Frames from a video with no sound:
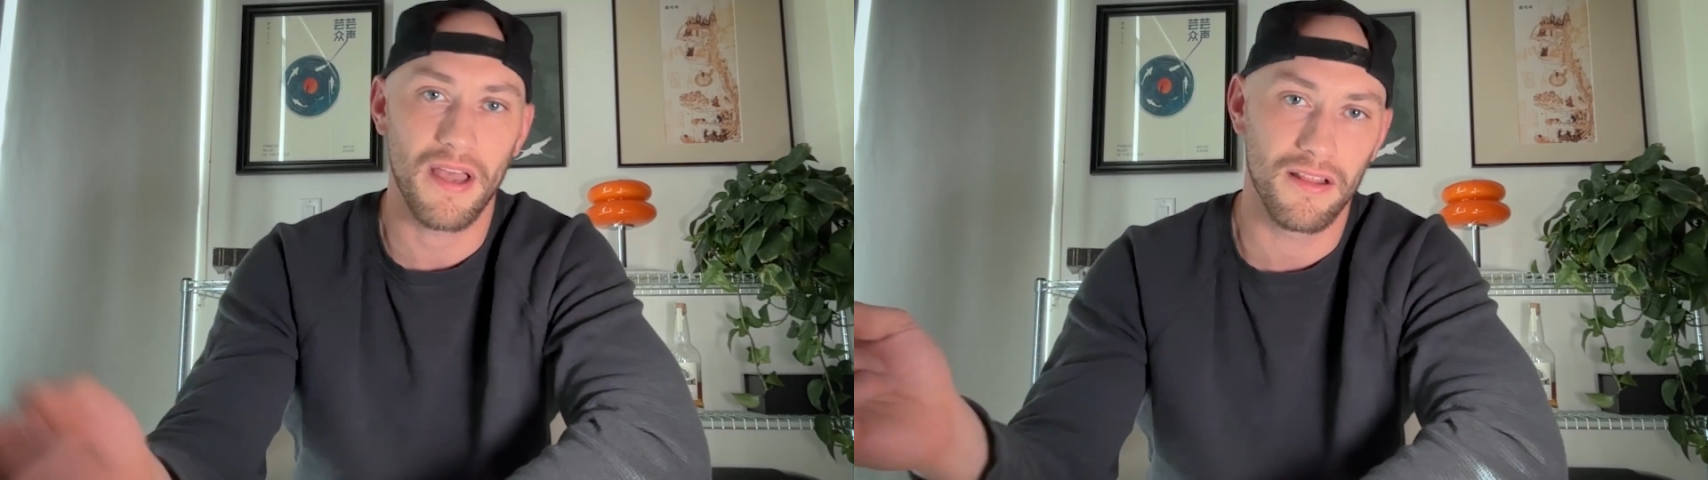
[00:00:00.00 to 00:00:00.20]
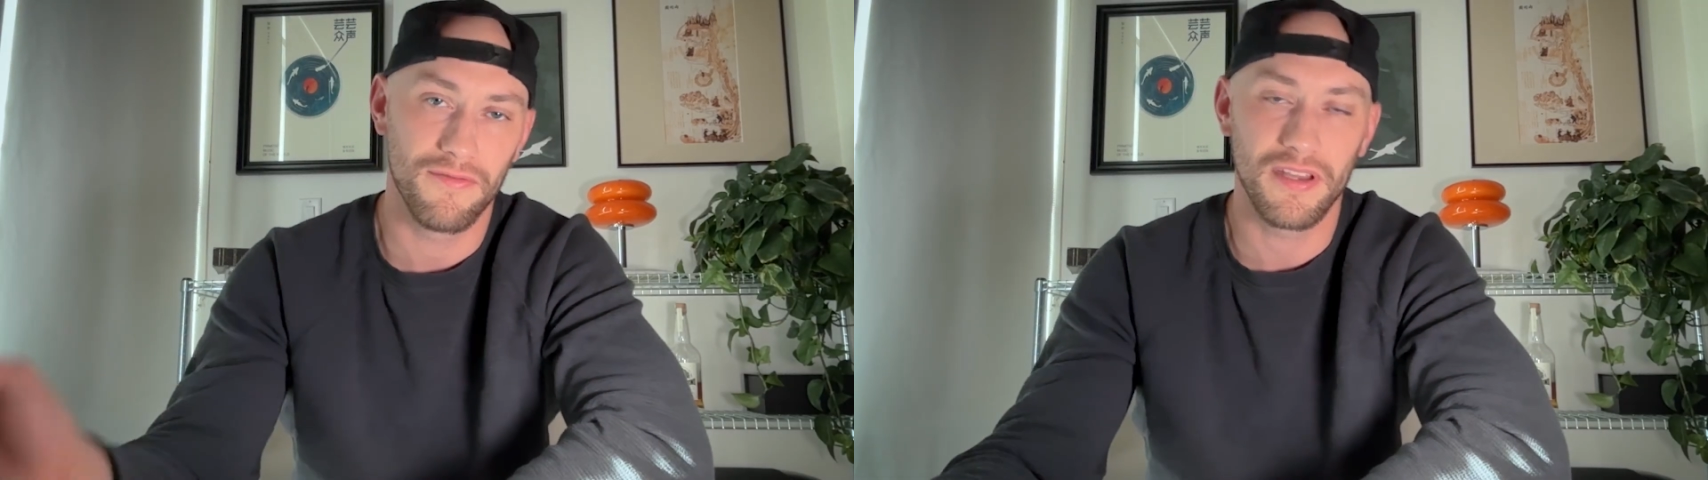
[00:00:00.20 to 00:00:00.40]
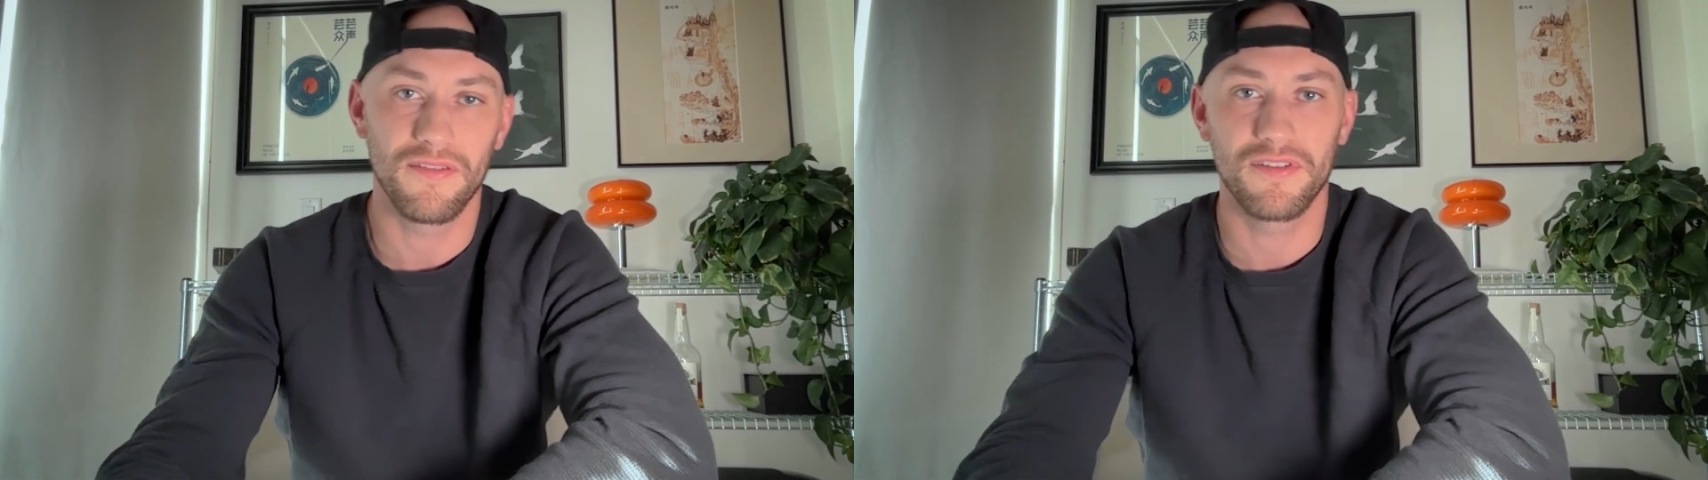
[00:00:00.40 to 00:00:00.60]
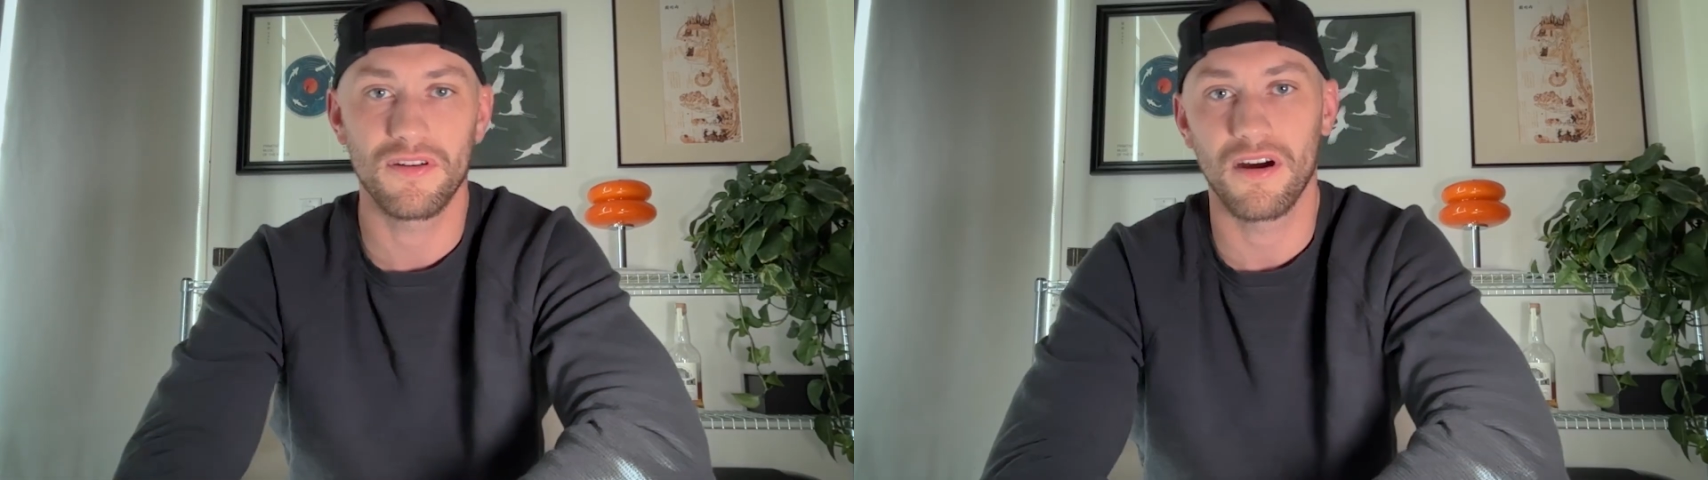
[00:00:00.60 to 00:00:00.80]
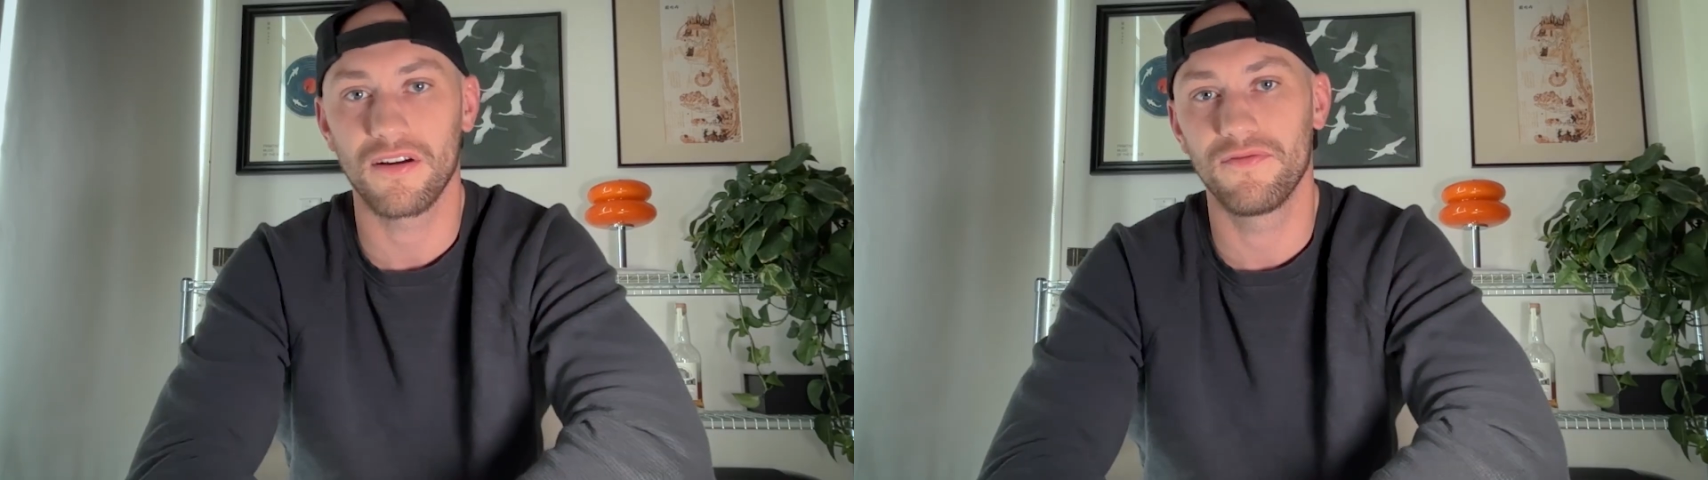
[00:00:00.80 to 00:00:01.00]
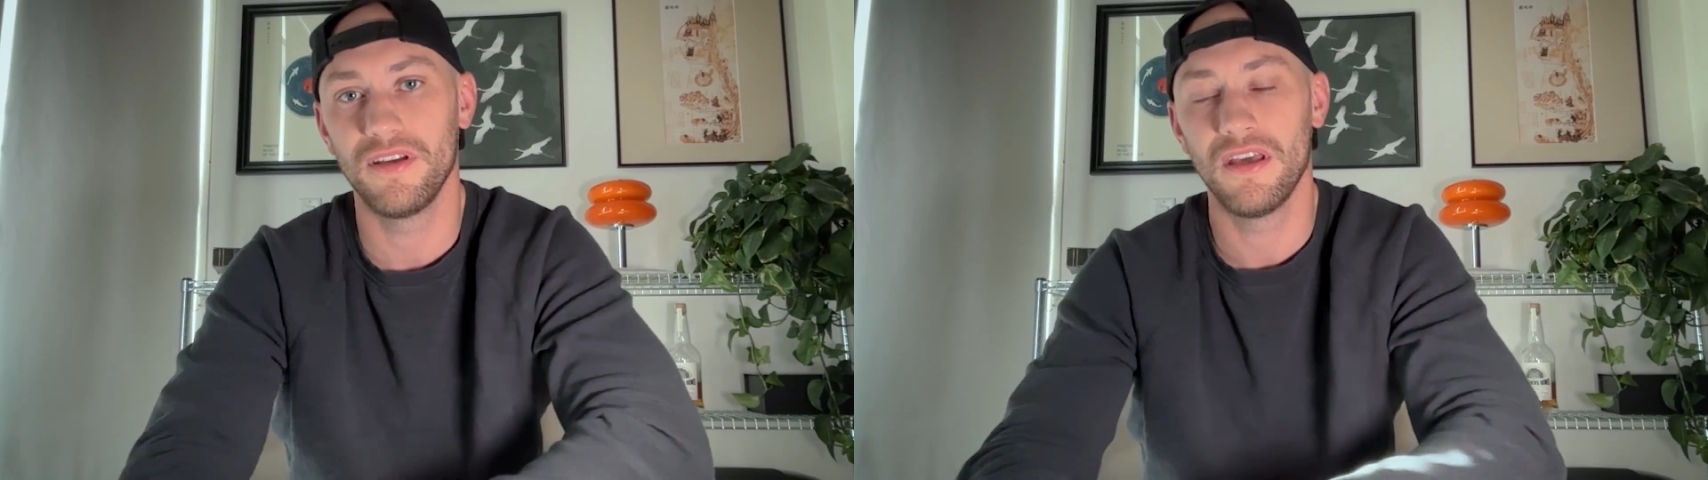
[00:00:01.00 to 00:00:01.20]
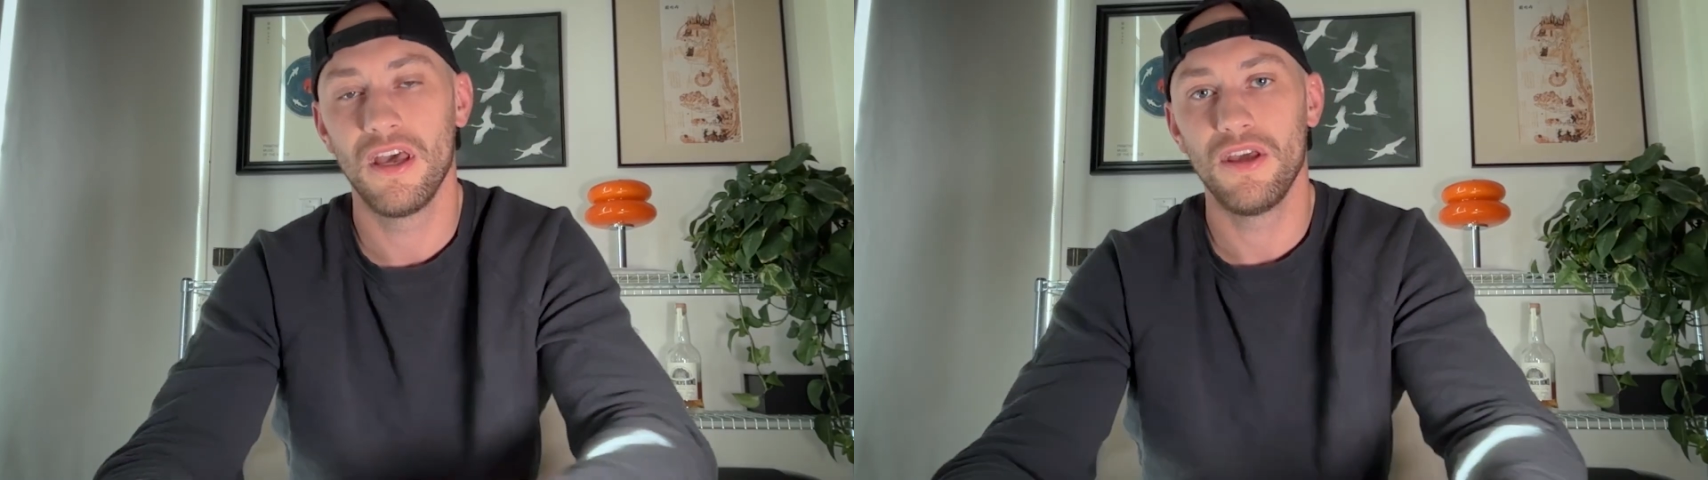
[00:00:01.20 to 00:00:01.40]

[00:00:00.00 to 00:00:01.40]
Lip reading: elevate your photography,